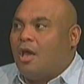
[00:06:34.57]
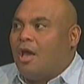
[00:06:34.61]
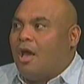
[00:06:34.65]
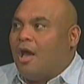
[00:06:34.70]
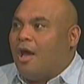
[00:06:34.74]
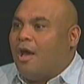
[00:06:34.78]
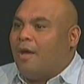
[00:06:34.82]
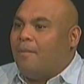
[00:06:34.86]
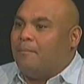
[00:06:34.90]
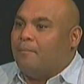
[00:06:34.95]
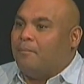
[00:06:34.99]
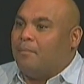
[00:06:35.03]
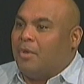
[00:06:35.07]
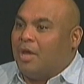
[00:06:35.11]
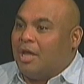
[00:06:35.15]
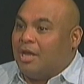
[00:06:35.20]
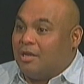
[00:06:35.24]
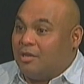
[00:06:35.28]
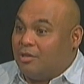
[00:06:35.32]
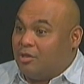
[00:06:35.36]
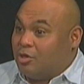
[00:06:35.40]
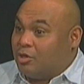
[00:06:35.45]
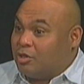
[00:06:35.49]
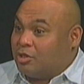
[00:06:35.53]

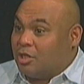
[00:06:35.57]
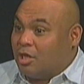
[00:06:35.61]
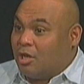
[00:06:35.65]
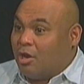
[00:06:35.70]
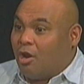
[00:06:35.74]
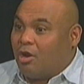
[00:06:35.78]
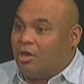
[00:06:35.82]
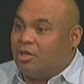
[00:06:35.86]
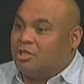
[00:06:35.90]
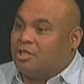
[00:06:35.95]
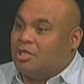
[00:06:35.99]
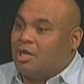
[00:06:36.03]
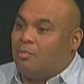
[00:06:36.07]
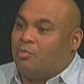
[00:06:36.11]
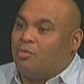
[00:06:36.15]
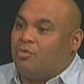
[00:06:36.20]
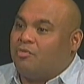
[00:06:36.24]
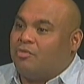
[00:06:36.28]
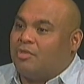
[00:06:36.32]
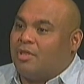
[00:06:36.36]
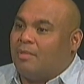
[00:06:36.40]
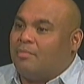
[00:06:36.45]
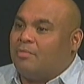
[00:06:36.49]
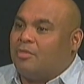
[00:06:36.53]
But there's a large number
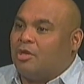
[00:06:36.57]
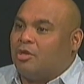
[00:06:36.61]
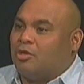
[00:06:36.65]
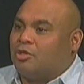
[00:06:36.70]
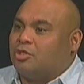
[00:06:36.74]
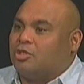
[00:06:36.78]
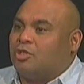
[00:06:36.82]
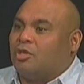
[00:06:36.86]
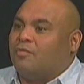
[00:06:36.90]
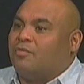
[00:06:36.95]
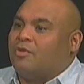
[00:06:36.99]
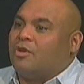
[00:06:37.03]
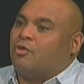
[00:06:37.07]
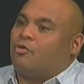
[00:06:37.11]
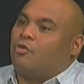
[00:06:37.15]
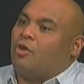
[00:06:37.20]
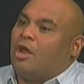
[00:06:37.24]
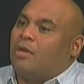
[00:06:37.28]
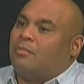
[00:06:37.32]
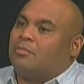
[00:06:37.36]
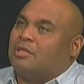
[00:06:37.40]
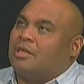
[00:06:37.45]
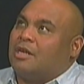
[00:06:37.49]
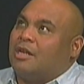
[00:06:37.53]
of them that are serving
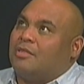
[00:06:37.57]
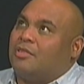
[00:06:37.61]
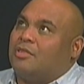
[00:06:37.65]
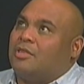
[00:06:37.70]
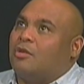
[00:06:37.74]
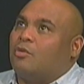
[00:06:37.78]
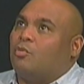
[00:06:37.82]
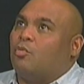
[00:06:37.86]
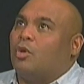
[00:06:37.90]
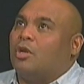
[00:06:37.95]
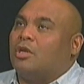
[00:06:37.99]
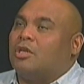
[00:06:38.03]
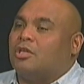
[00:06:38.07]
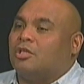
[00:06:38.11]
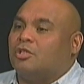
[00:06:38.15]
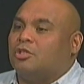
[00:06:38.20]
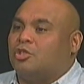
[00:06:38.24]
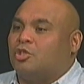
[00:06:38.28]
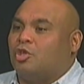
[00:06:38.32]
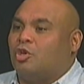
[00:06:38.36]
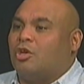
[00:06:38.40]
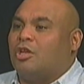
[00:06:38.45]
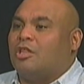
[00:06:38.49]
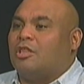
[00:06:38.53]
crimes, and I think one
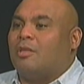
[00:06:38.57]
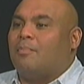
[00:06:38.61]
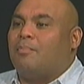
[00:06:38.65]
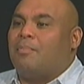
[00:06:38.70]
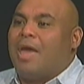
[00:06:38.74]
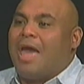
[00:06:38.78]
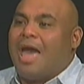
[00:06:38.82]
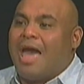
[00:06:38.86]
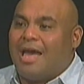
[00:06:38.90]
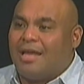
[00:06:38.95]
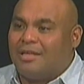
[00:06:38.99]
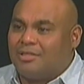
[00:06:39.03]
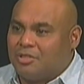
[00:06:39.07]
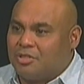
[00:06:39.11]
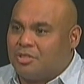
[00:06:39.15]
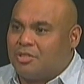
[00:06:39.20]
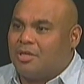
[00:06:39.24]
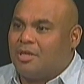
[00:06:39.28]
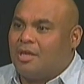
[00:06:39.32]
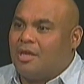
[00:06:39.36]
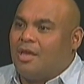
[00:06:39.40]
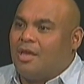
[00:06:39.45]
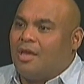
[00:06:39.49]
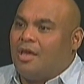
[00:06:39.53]
concern in the past,
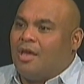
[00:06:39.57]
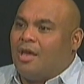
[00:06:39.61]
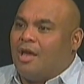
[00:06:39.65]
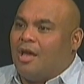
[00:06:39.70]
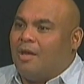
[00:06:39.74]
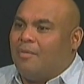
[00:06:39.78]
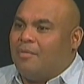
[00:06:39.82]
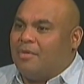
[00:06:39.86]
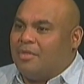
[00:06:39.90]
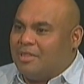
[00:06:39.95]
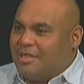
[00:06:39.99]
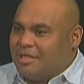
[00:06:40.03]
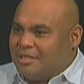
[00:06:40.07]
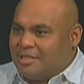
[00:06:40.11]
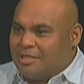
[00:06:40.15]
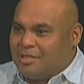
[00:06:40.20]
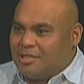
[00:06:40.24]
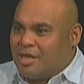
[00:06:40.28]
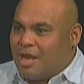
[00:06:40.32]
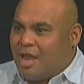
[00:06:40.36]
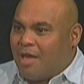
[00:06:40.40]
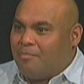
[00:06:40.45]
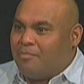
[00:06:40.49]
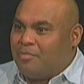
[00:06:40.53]
and this has
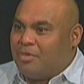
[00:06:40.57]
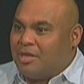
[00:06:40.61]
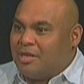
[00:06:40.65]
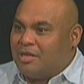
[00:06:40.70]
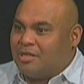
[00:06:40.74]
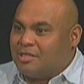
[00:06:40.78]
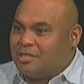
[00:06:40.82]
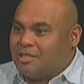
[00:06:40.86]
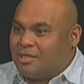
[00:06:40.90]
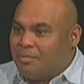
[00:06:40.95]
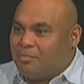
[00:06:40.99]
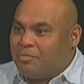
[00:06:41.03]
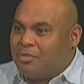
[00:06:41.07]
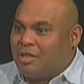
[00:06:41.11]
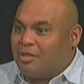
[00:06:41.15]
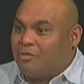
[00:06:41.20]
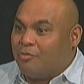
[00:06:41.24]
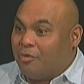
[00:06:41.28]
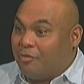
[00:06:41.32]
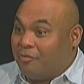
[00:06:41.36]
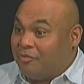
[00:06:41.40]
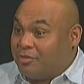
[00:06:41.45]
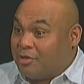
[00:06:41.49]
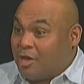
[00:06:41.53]
not been something
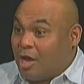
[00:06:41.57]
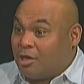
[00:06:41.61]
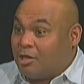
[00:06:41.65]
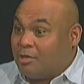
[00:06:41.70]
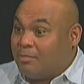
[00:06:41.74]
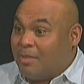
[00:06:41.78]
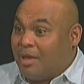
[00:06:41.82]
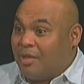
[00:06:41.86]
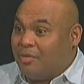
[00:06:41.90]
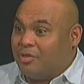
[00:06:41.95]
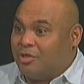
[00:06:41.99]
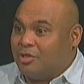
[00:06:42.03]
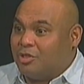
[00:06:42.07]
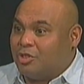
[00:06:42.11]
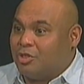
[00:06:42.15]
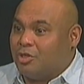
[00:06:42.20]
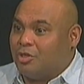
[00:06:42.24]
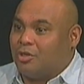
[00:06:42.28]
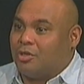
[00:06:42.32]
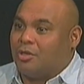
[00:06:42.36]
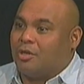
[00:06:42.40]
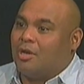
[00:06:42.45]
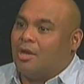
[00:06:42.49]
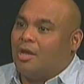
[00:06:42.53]
we've talked about this
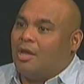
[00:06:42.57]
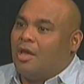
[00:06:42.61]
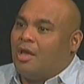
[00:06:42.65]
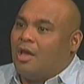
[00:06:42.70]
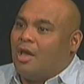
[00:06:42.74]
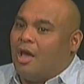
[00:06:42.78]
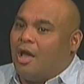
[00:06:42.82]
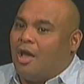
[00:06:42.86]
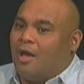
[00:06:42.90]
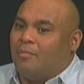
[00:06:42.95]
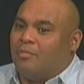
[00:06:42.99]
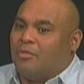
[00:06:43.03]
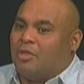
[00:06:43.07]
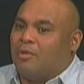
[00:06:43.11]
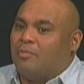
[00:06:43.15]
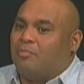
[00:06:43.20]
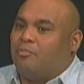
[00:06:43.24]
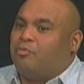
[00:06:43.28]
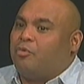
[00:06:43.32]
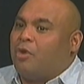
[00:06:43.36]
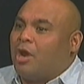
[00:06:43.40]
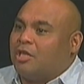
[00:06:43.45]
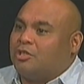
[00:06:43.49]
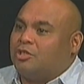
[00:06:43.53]
year, the
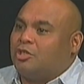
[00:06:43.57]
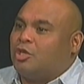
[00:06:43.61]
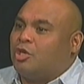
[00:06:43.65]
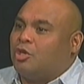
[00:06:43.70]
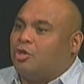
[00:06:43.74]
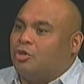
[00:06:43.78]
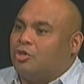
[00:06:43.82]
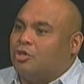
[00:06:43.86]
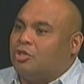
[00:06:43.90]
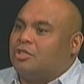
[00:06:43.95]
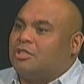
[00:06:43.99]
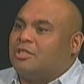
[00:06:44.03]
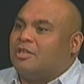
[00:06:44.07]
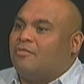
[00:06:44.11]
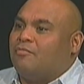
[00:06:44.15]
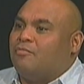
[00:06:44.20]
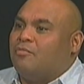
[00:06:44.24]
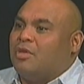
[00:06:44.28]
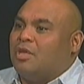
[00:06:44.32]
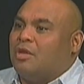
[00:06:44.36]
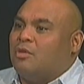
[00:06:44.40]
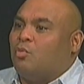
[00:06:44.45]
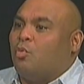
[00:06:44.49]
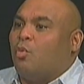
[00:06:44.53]
prosecutors have
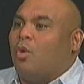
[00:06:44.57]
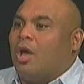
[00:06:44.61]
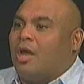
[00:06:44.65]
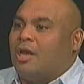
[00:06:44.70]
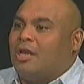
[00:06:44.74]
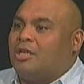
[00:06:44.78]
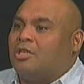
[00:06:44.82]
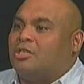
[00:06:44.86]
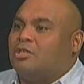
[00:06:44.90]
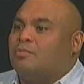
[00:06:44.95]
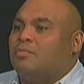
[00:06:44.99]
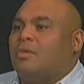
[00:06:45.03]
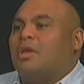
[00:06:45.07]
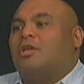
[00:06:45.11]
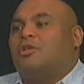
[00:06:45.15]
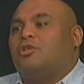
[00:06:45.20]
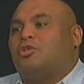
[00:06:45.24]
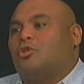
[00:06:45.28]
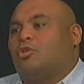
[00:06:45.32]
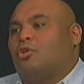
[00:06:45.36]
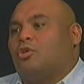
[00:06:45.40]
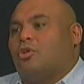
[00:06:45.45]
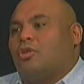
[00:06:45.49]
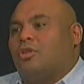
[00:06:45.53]
been wanting to make
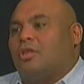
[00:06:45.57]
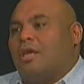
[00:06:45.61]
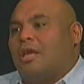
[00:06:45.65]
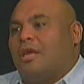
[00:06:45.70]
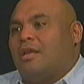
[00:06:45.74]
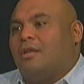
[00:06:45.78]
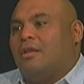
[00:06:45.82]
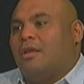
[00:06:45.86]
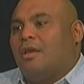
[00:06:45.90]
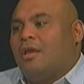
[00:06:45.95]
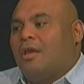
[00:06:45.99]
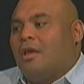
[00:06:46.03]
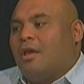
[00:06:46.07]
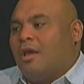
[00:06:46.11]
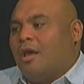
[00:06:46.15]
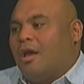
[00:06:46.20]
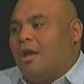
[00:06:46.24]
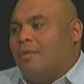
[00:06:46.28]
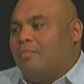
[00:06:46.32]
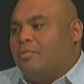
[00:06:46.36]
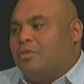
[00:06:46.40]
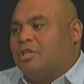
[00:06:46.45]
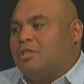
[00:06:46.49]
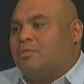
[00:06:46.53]
sure that
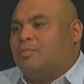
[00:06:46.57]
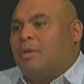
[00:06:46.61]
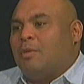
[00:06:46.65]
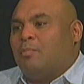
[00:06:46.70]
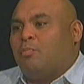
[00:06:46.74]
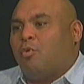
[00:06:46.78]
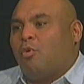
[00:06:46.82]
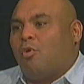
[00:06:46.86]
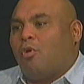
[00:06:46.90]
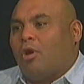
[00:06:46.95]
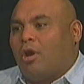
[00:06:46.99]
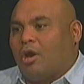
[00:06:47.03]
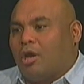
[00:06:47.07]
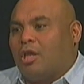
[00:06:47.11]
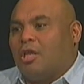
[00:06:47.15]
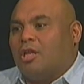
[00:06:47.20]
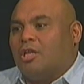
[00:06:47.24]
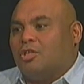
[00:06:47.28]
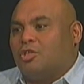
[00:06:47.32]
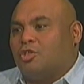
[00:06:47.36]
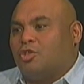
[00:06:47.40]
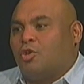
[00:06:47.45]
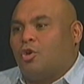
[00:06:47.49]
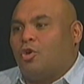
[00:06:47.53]
these people are going
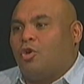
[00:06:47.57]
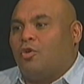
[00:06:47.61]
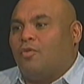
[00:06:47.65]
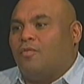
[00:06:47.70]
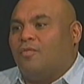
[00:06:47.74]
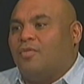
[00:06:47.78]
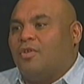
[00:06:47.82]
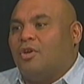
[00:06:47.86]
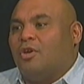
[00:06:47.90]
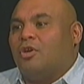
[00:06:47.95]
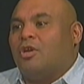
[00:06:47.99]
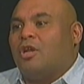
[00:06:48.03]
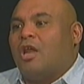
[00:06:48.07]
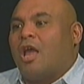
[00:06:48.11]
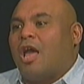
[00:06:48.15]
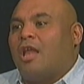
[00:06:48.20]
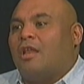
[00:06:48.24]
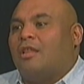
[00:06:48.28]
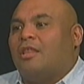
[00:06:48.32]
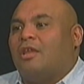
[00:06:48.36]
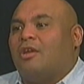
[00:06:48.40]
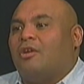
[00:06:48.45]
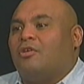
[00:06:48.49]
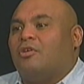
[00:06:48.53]
to serve. They're
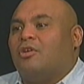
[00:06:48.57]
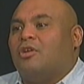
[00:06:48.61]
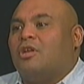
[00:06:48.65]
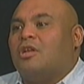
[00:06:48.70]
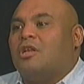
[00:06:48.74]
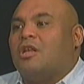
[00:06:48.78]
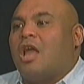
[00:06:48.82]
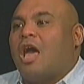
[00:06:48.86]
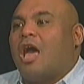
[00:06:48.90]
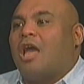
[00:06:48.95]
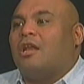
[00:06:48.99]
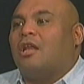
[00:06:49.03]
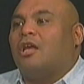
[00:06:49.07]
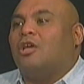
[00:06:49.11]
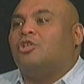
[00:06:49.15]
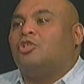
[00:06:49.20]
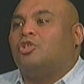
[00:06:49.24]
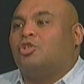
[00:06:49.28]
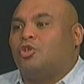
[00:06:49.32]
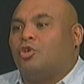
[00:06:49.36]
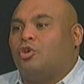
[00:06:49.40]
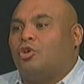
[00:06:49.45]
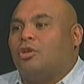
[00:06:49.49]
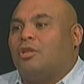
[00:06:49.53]
not
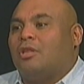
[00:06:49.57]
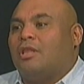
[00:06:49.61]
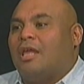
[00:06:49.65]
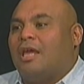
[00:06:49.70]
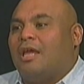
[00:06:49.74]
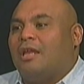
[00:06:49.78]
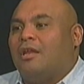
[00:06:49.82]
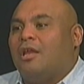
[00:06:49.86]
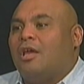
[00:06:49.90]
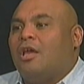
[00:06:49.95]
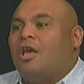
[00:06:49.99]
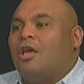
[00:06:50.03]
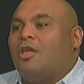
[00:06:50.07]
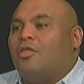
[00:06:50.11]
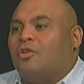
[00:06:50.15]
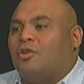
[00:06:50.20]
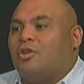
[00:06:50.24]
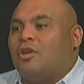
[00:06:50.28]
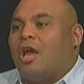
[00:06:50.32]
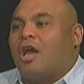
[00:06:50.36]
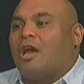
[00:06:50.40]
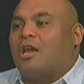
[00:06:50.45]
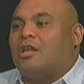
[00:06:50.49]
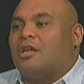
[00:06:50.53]
assured that they're
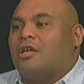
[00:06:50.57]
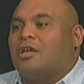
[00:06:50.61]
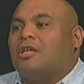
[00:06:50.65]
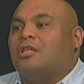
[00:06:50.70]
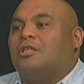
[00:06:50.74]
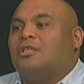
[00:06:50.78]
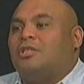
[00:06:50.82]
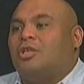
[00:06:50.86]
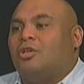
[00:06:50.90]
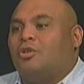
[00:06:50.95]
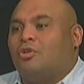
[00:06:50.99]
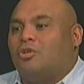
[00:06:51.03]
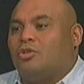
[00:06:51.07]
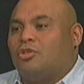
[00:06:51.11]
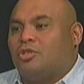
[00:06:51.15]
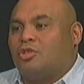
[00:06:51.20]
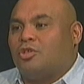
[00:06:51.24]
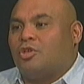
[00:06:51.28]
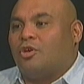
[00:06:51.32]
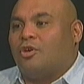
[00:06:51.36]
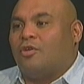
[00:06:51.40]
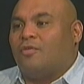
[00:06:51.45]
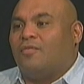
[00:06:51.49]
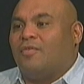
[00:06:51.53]
not going to continue to
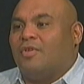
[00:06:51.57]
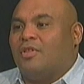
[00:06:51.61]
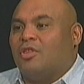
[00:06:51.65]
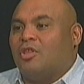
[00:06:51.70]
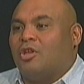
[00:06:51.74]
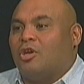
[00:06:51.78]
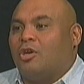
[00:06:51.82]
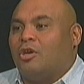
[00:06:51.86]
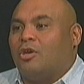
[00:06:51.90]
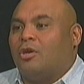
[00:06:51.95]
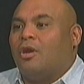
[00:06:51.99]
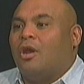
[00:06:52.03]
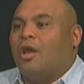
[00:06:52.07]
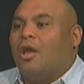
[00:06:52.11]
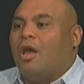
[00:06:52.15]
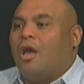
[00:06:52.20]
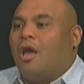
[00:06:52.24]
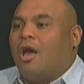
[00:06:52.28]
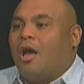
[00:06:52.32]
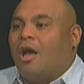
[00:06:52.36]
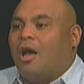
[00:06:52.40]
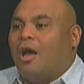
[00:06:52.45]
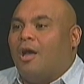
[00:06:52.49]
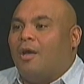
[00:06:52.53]
serve in their
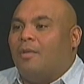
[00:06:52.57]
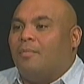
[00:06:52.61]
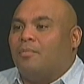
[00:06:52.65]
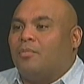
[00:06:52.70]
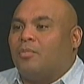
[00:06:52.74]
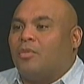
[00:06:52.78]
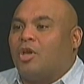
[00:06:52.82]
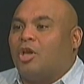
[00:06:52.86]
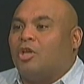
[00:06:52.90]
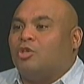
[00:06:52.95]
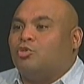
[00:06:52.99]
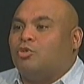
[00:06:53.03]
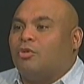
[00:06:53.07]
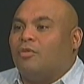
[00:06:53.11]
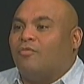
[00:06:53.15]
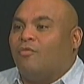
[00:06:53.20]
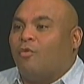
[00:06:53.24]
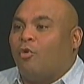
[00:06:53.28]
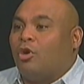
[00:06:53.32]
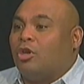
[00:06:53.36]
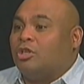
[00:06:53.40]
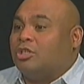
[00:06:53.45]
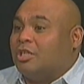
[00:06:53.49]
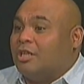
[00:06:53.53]
country of
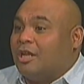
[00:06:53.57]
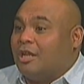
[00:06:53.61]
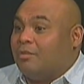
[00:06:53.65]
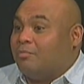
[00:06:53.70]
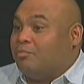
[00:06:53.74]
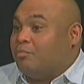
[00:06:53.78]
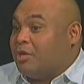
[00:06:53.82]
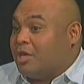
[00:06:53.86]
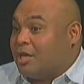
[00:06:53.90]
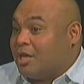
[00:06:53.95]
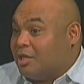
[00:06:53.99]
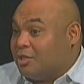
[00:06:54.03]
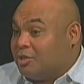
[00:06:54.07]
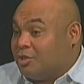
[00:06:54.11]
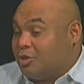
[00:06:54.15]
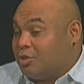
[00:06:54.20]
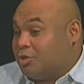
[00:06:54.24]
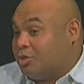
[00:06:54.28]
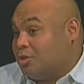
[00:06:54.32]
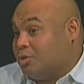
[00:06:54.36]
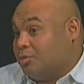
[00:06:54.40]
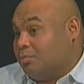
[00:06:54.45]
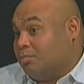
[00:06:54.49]
origin, because there's